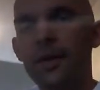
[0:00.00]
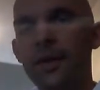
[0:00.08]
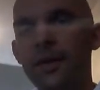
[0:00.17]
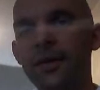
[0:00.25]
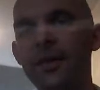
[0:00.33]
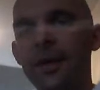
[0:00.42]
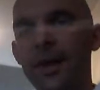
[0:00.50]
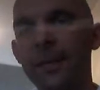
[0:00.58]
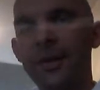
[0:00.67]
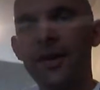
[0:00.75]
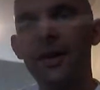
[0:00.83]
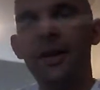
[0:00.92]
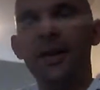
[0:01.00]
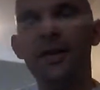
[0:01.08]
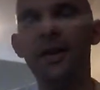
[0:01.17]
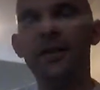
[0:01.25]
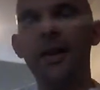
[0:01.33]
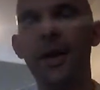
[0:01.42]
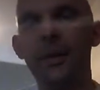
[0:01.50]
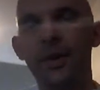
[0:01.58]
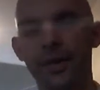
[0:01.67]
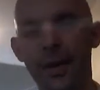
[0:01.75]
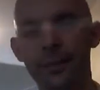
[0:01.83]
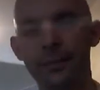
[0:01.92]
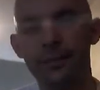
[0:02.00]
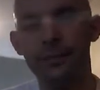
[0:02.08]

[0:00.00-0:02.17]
Six of clubs. Six of clubs, okay?